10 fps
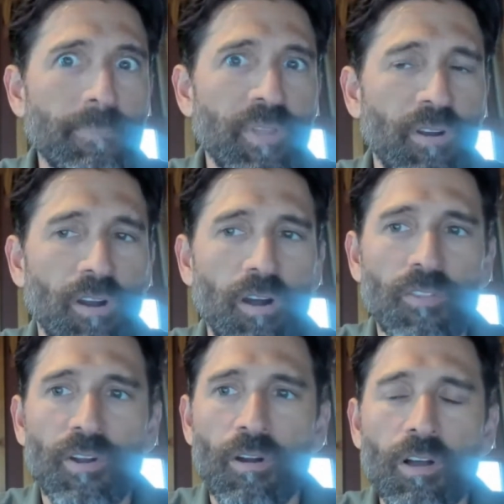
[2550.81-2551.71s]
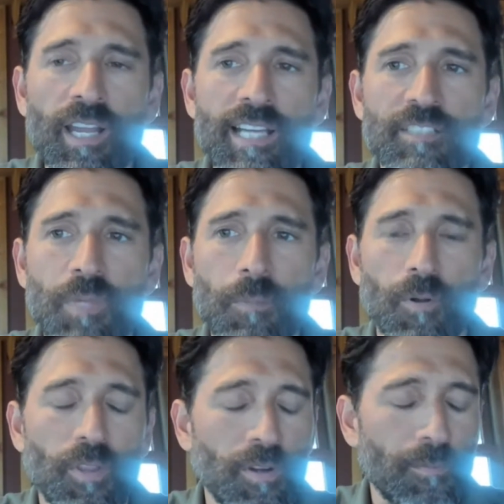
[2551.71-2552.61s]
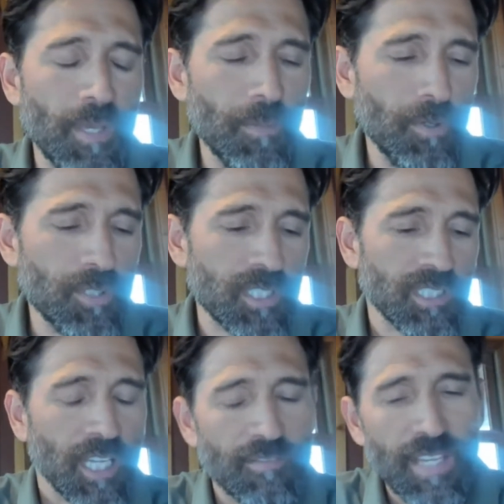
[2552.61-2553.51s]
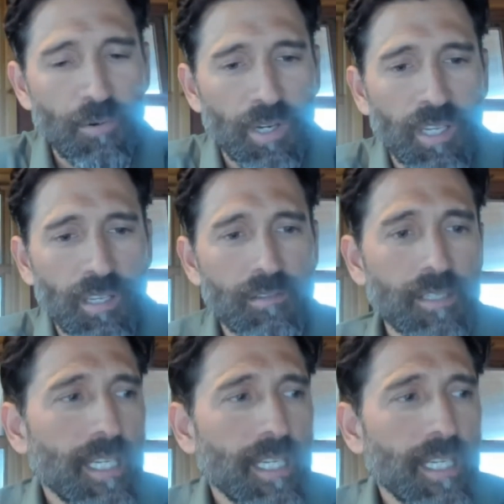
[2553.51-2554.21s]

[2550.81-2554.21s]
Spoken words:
There are all kinds of people. There are people who just love networking,